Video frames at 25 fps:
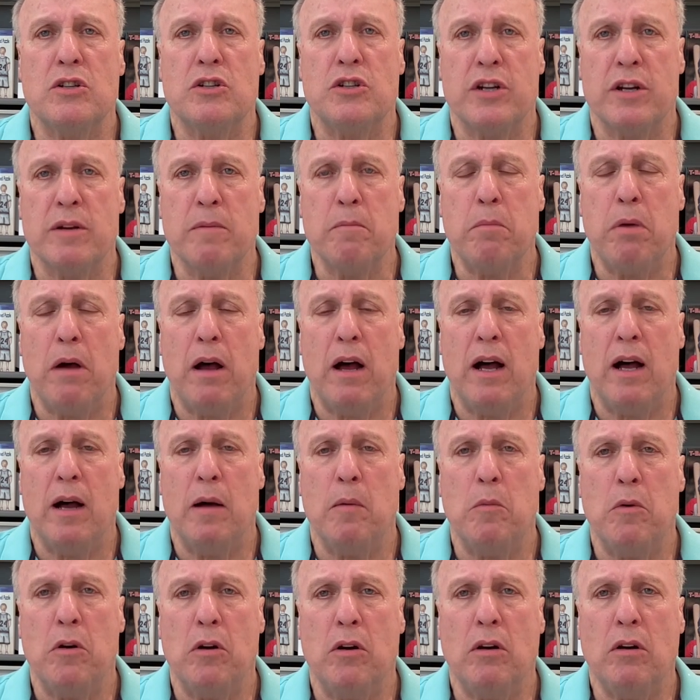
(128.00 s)
Jim
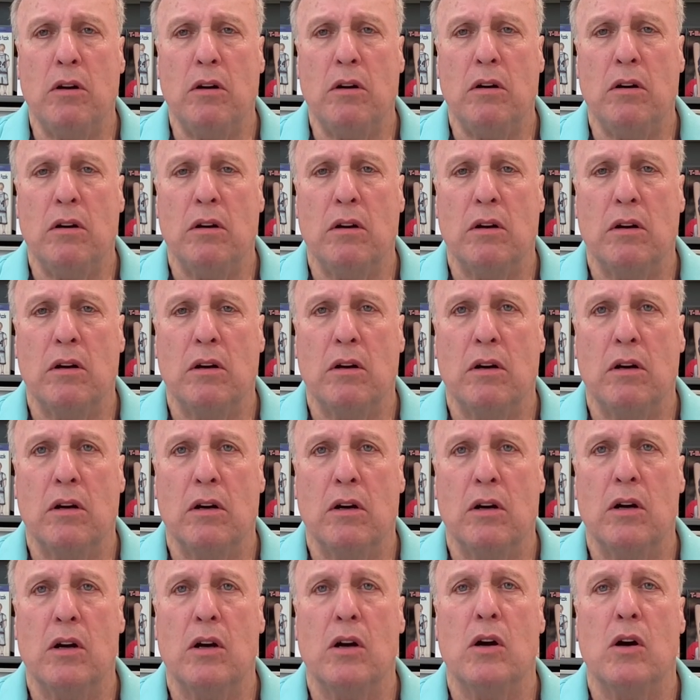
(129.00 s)
Palmer,
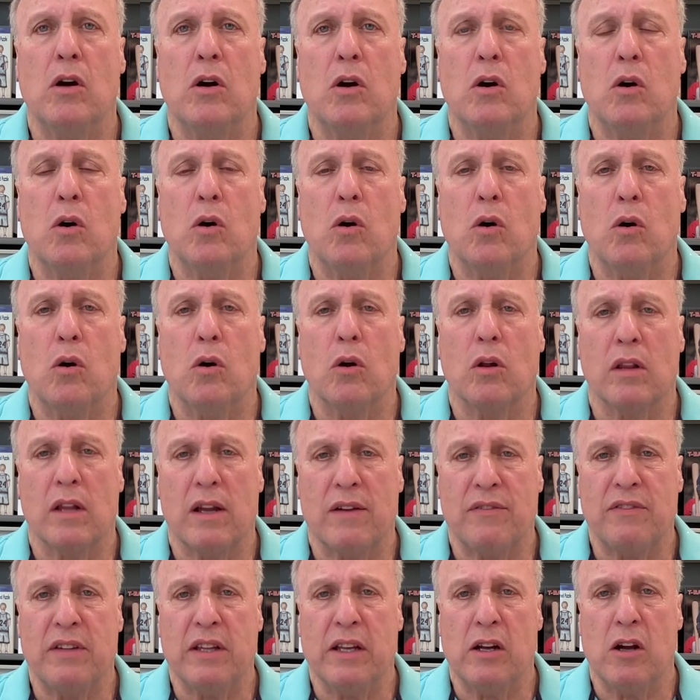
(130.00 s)
or
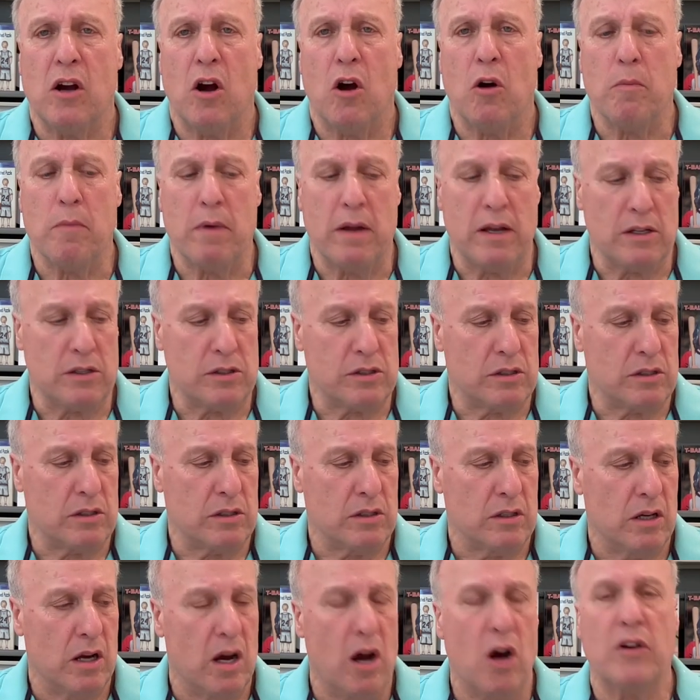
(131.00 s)
Lefty Gomez?
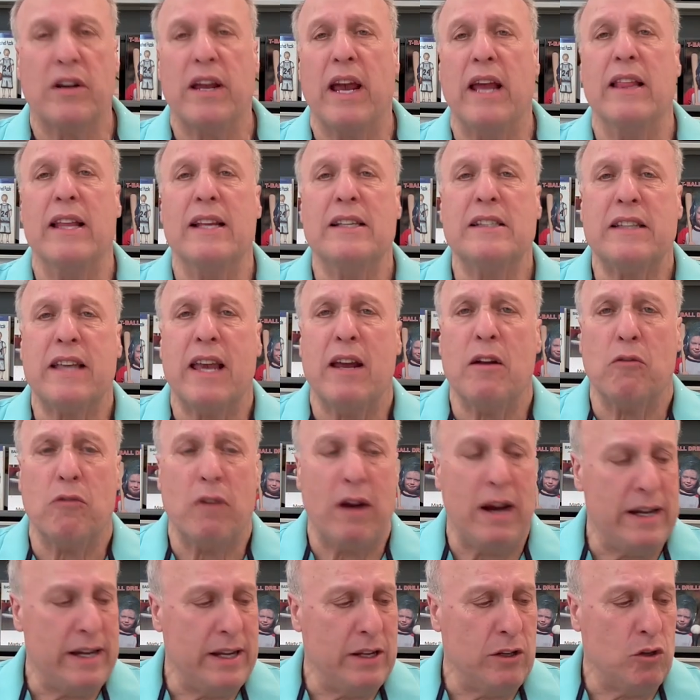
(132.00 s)
Okay, let's get
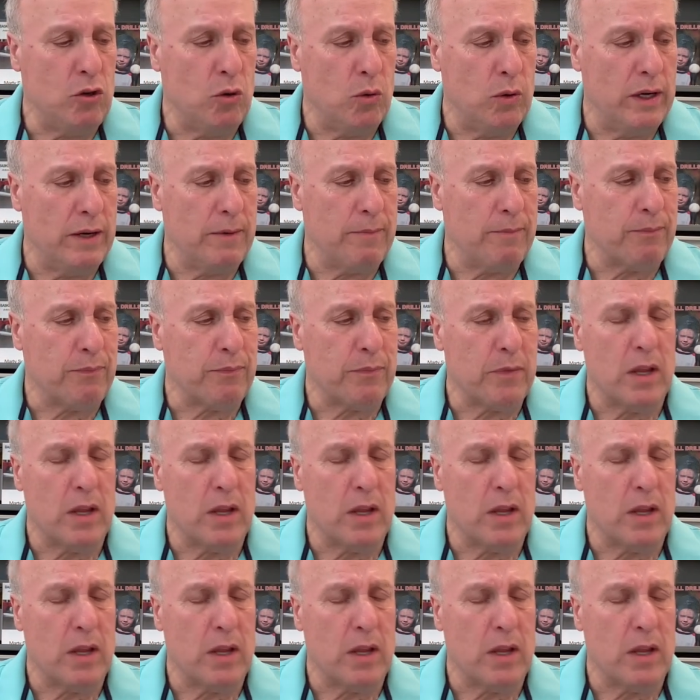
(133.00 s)
right into it.